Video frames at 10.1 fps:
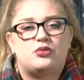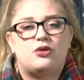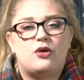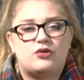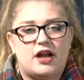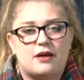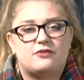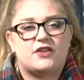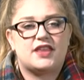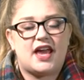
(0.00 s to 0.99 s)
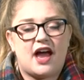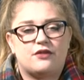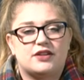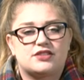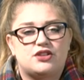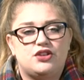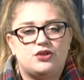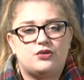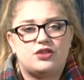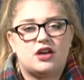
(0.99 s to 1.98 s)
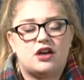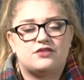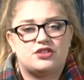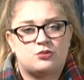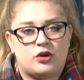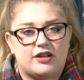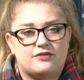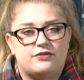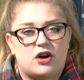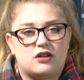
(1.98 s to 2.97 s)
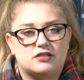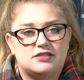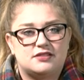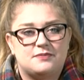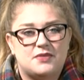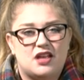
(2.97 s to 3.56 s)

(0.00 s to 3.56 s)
Program for the at-risk youth of Sheboygan Falls.